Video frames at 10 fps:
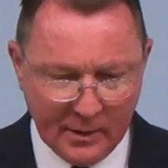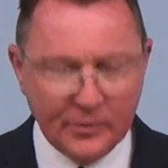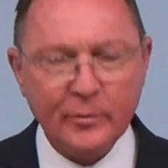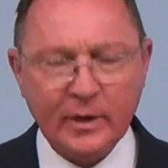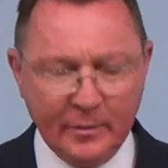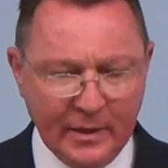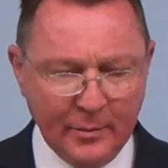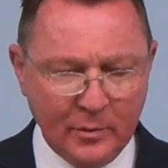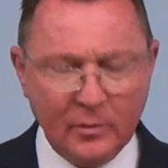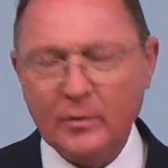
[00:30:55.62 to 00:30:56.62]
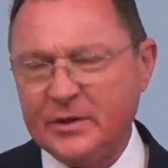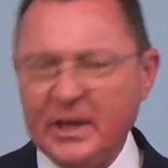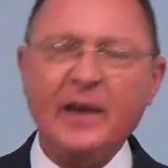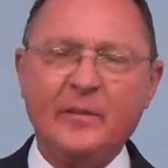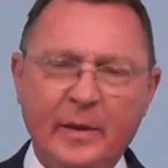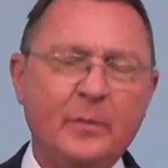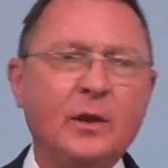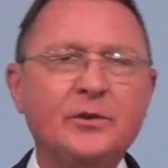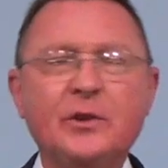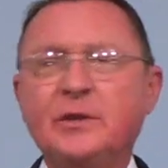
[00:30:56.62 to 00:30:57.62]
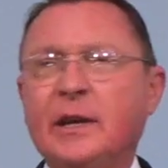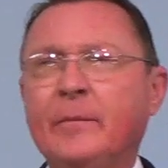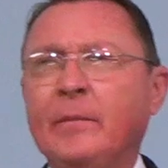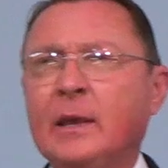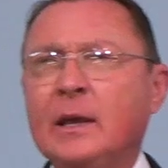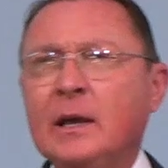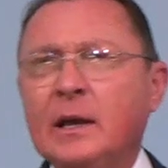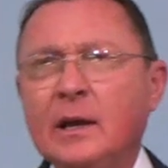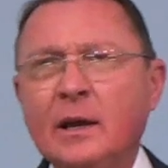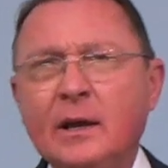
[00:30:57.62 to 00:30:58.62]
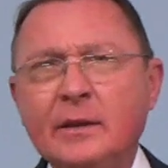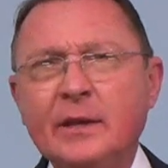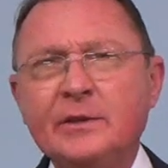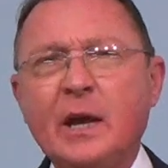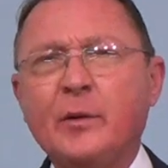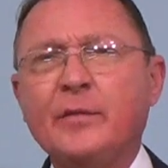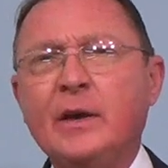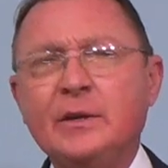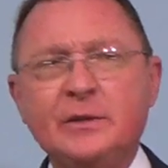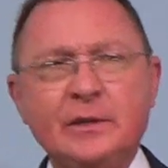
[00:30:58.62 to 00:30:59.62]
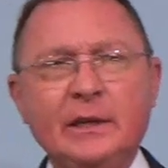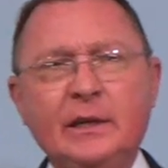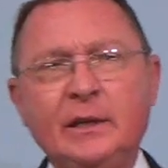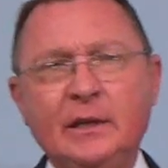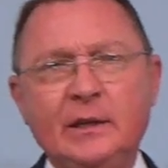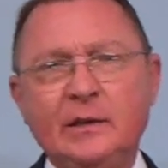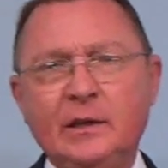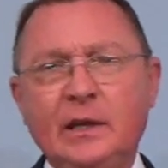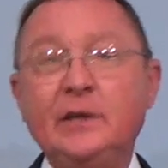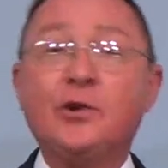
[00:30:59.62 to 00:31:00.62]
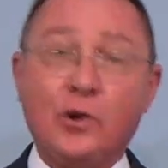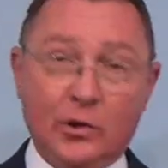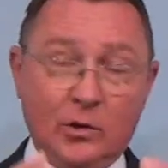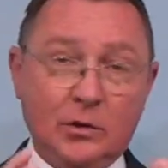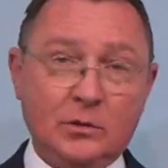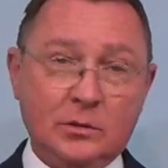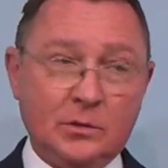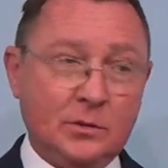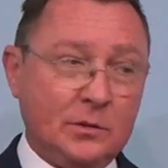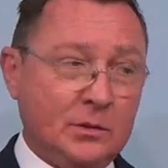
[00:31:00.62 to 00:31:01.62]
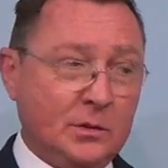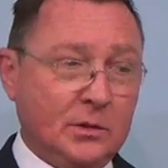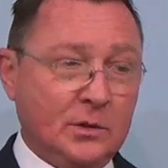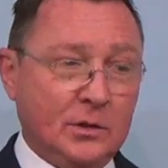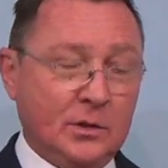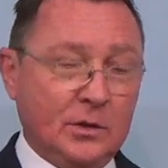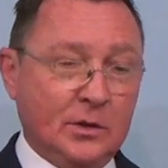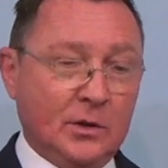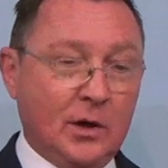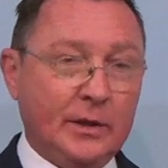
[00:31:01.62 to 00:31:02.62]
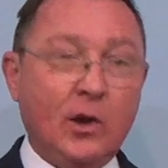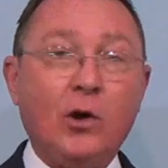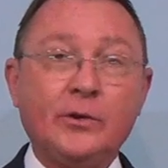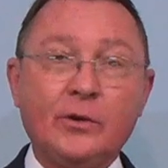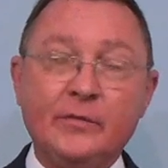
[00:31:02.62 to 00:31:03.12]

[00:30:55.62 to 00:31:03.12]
too many people, a saved people, I should say, they sacrifice the eternal on the altar